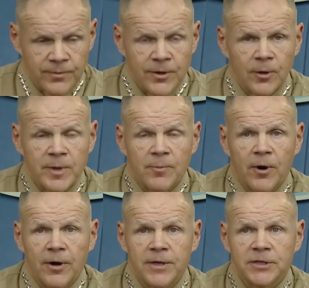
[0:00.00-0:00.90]
They'll be
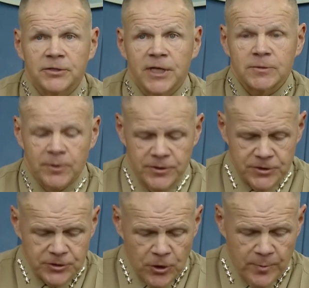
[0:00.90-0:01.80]
part of the assessment of the
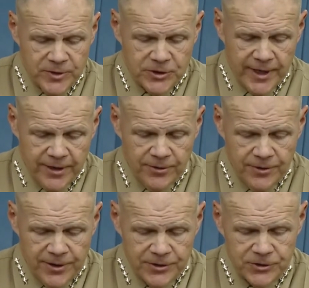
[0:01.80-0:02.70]
scope and scale of
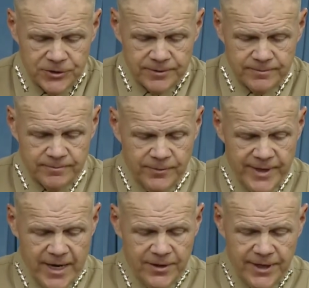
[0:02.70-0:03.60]
this with
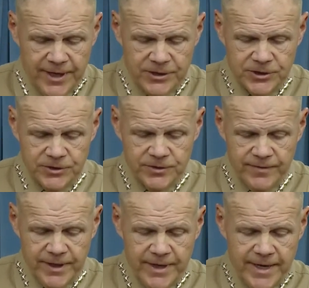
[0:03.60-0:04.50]
allegations of
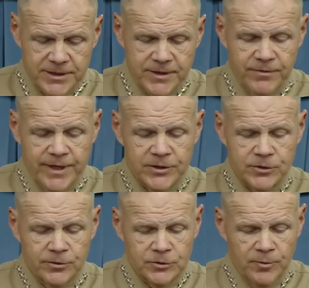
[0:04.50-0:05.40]
any activity on
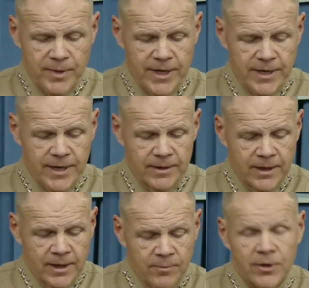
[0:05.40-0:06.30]
social media,
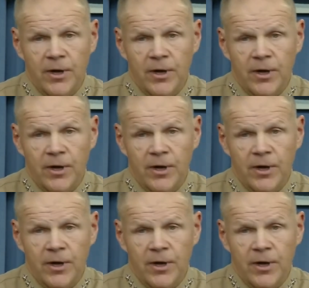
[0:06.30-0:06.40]
but